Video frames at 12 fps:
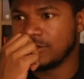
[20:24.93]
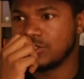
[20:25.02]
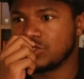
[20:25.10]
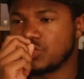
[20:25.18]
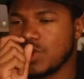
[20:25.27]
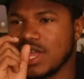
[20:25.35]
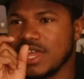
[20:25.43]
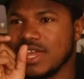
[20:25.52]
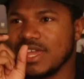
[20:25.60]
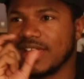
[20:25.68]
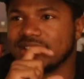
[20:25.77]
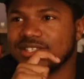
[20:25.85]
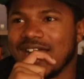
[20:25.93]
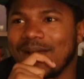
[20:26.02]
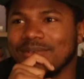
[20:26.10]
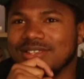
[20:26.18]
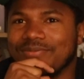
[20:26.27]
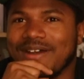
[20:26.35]
and
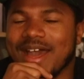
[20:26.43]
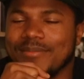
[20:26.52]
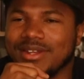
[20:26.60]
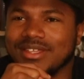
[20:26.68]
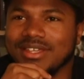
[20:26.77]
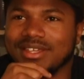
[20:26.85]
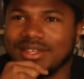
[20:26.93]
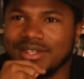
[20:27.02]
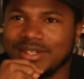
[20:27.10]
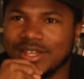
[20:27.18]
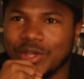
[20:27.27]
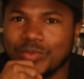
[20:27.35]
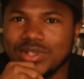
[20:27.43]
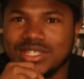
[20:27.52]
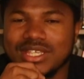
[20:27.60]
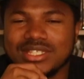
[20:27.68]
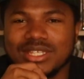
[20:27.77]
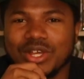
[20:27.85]
Tommy is vibing again. We
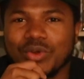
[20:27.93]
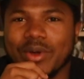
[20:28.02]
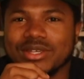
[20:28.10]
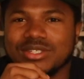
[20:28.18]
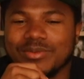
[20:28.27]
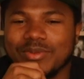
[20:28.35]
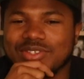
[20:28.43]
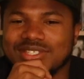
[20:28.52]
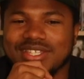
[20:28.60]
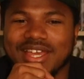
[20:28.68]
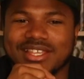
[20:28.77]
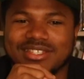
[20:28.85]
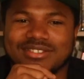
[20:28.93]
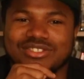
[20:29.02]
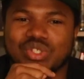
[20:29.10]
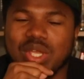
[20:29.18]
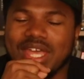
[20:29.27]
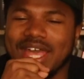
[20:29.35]
see he's still questioning, but we see like
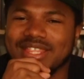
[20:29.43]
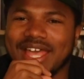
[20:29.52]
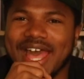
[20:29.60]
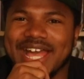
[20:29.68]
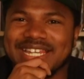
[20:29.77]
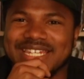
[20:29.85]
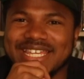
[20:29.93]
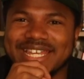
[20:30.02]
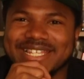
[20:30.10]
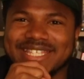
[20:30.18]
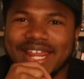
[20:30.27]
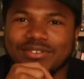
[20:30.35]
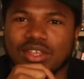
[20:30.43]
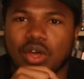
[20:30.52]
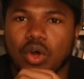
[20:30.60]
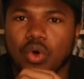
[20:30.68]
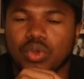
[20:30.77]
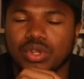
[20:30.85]
Dre had the idea to set up the
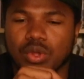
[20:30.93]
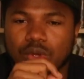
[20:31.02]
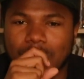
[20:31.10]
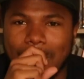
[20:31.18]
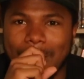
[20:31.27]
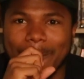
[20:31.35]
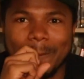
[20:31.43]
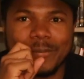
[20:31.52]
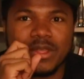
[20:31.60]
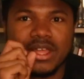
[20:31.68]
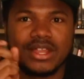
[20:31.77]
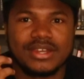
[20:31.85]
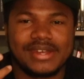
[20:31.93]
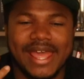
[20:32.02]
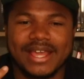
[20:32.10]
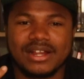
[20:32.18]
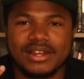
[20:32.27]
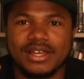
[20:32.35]
whole little
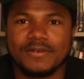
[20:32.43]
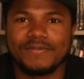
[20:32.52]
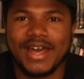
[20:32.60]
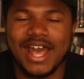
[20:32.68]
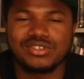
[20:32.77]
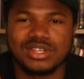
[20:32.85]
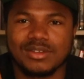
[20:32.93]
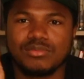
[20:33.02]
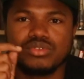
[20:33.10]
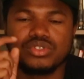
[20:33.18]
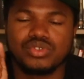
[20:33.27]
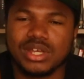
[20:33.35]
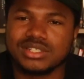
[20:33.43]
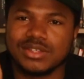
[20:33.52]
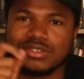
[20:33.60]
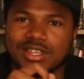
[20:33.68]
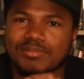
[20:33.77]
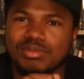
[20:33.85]
nightclub vibe so they can move the drugs and
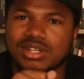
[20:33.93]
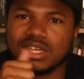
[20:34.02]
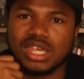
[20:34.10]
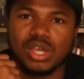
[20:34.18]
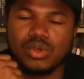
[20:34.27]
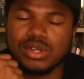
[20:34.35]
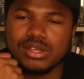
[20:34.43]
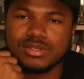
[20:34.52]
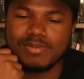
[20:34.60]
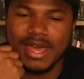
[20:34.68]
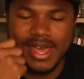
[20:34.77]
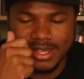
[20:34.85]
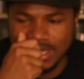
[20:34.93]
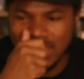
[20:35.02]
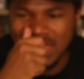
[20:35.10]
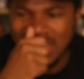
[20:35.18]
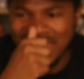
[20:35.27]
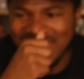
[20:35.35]
everything and bring the couriers back.
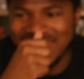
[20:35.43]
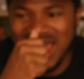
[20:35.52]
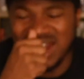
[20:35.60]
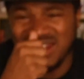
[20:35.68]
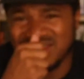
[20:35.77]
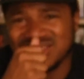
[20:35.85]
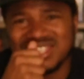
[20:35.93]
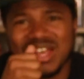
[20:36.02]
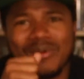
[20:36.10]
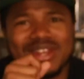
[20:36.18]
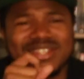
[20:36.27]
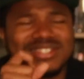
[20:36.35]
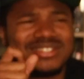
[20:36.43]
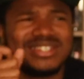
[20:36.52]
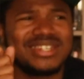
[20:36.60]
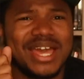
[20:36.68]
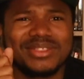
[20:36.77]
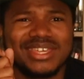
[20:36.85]
And I don't understand why they
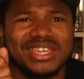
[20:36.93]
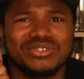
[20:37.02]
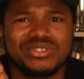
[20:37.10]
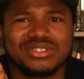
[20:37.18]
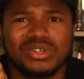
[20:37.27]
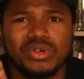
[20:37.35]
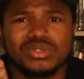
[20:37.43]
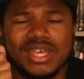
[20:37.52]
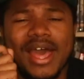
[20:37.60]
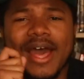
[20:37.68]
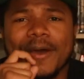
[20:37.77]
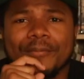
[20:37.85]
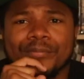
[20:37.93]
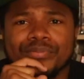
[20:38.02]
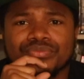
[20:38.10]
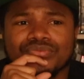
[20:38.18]
didn't have the couriers the whole time.